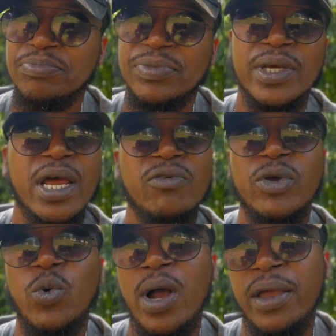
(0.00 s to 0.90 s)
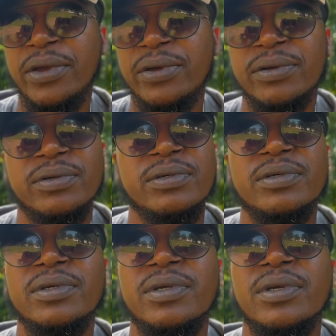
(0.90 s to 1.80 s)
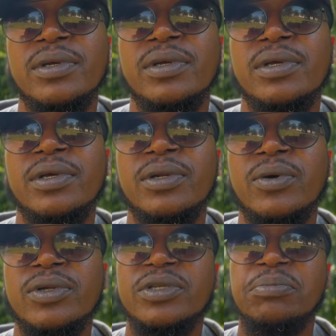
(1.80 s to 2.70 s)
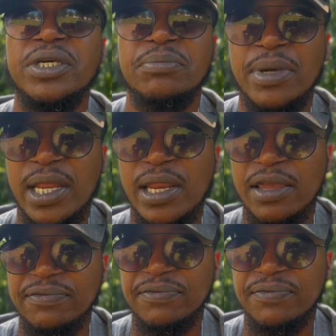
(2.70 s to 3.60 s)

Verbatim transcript: that I require in order to be in my life.